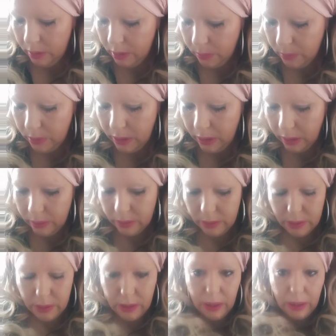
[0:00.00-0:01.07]
I'll
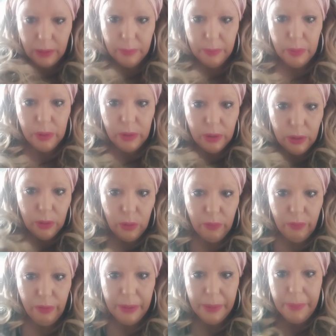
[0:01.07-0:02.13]
see. But good
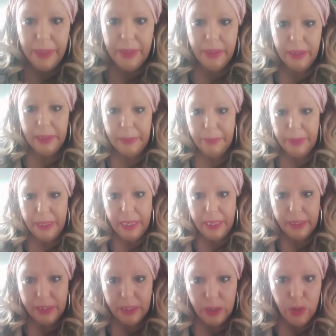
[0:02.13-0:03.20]
thing about the clip in it,
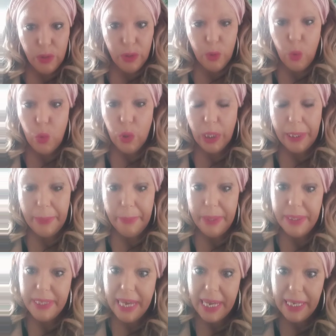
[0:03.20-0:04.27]
you can just unclip
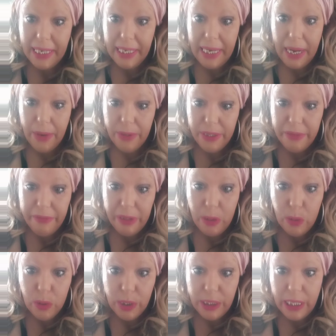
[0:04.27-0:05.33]
it, take it out if it
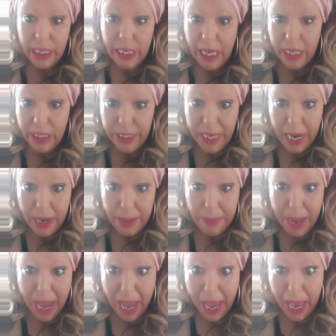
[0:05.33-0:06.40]
looks silly. You know what
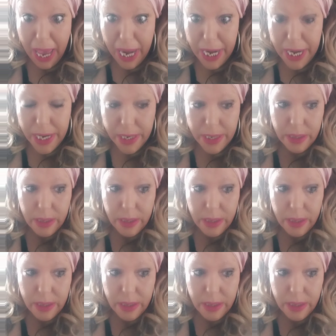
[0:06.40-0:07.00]
I mean?